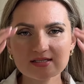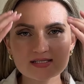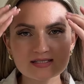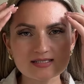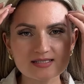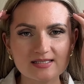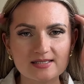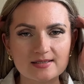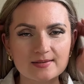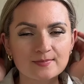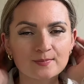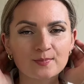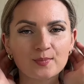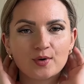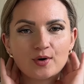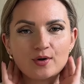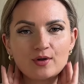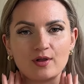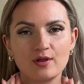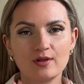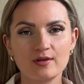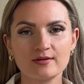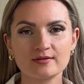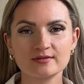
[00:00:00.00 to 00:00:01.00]
a
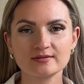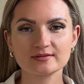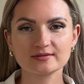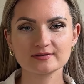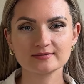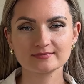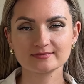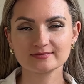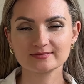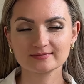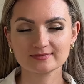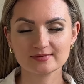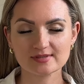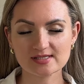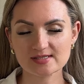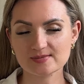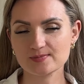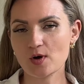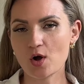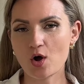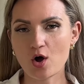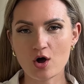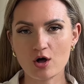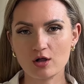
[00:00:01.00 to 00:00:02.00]
simple,
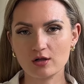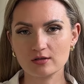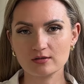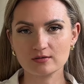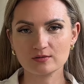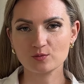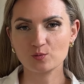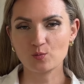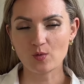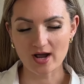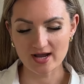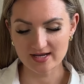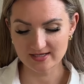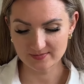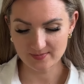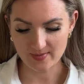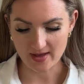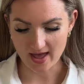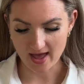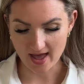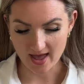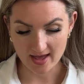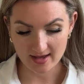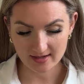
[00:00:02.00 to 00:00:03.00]
small white
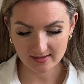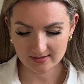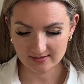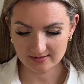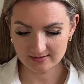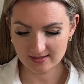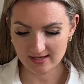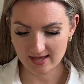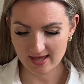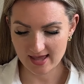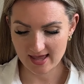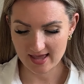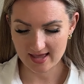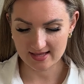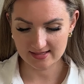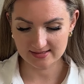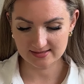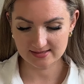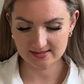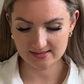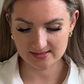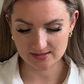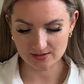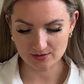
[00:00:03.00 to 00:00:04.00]
bag, and
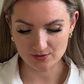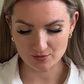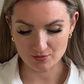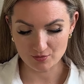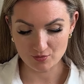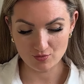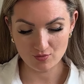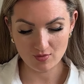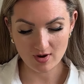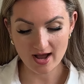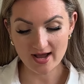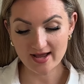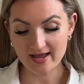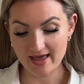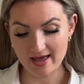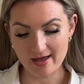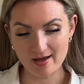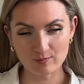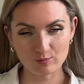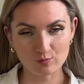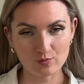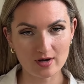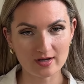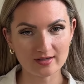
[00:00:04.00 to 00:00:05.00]
so I have
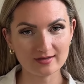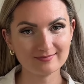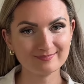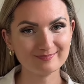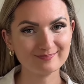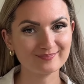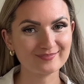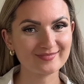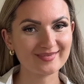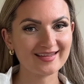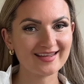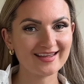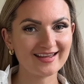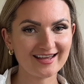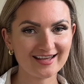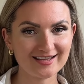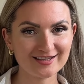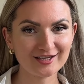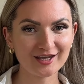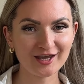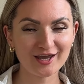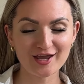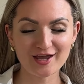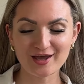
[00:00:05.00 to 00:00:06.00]
one in
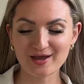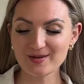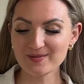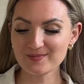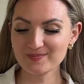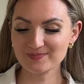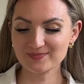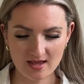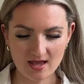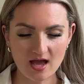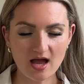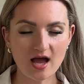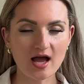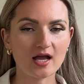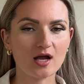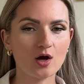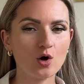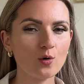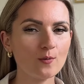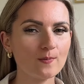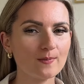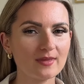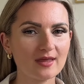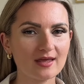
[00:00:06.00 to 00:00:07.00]
here. I
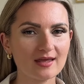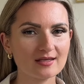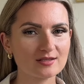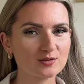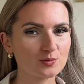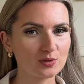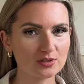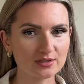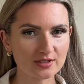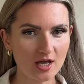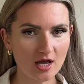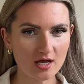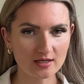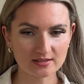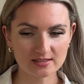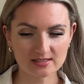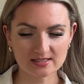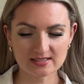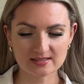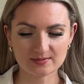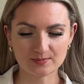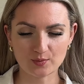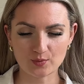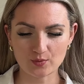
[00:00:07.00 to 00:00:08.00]
hope it will not
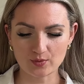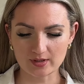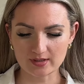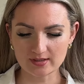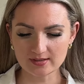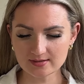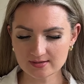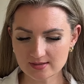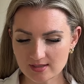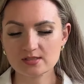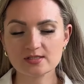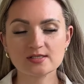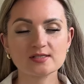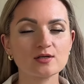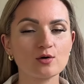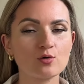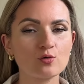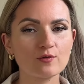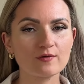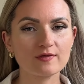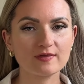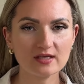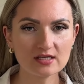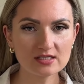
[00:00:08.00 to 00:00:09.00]
disappoint.
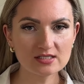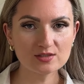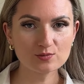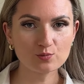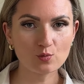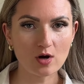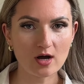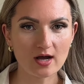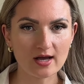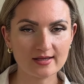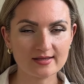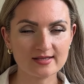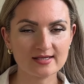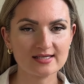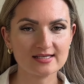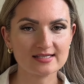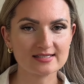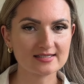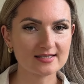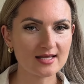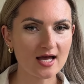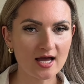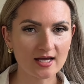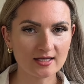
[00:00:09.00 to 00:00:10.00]
So this one is
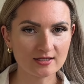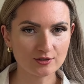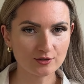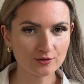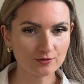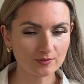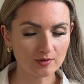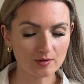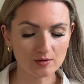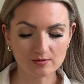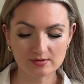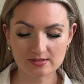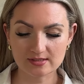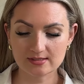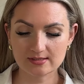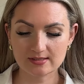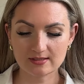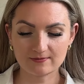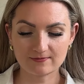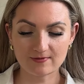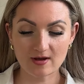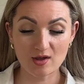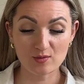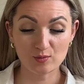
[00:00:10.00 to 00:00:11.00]
9 euros,
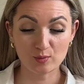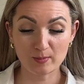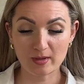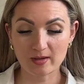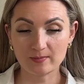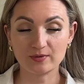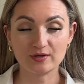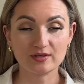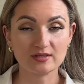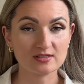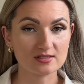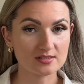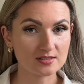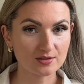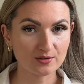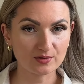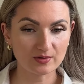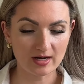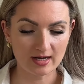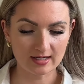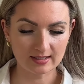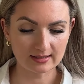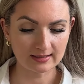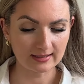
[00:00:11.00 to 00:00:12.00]
if I remember this
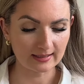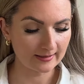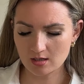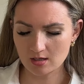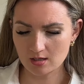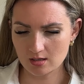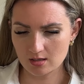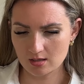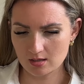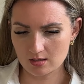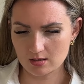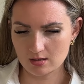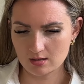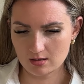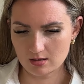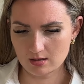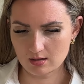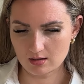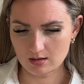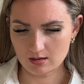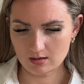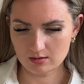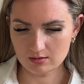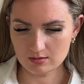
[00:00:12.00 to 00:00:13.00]
correctly.
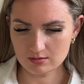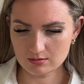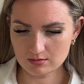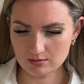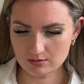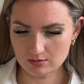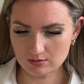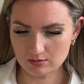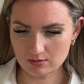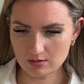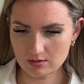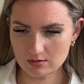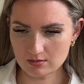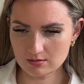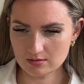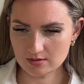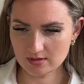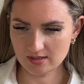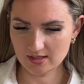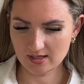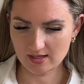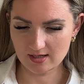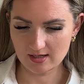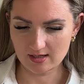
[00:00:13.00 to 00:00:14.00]
Oh,
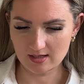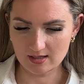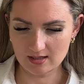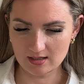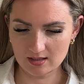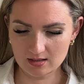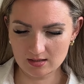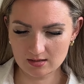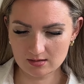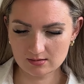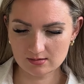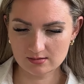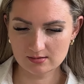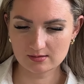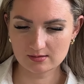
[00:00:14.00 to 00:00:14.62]
okay.